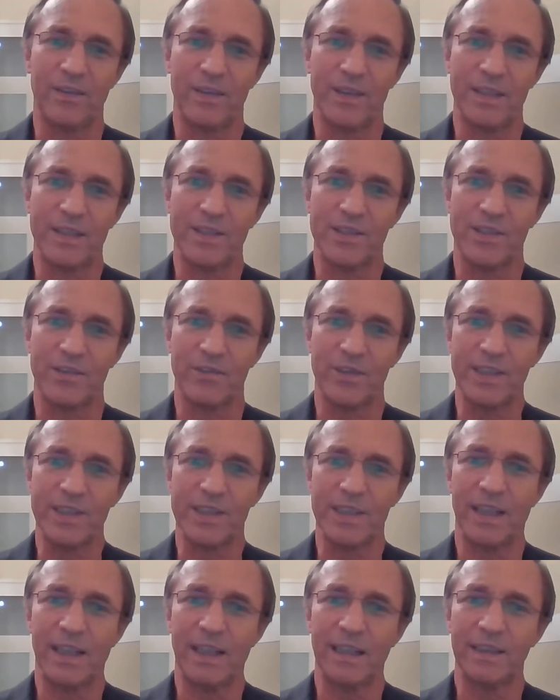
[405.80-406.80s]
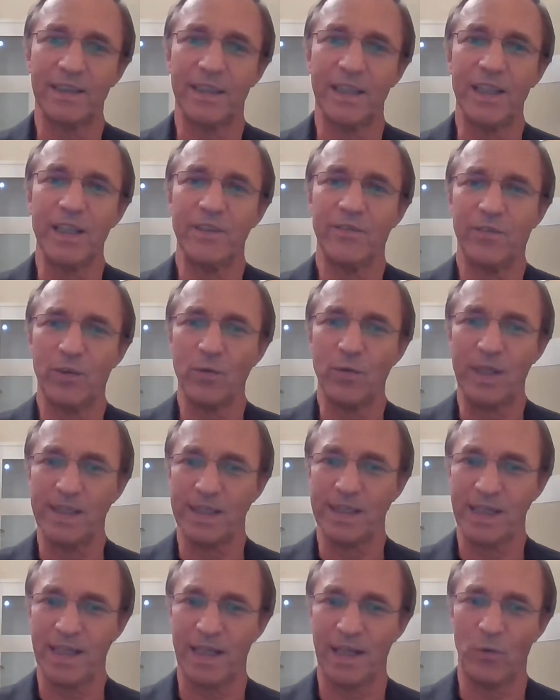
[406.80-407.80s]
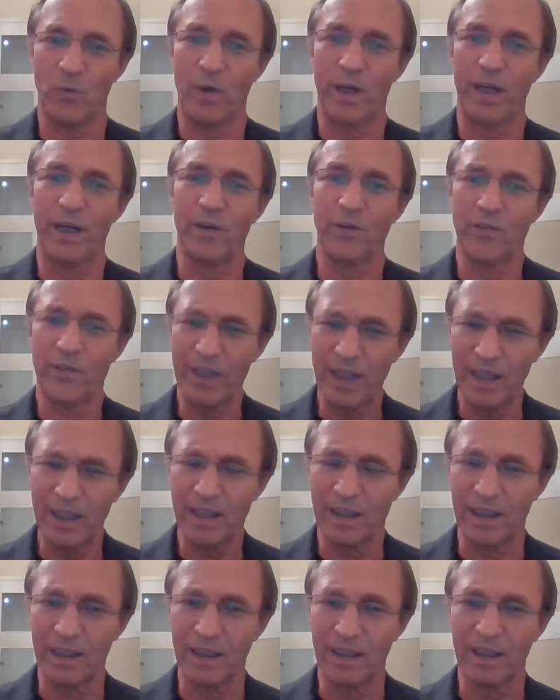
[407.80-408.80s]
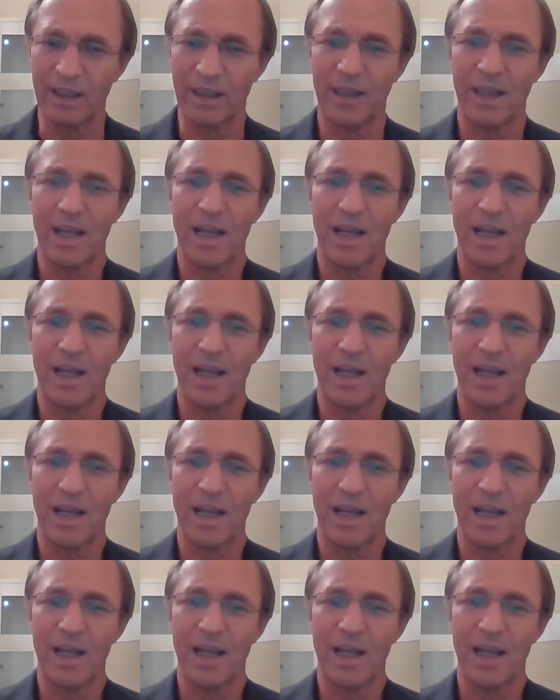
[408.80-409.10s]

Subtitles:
this result influenced her way of thinking.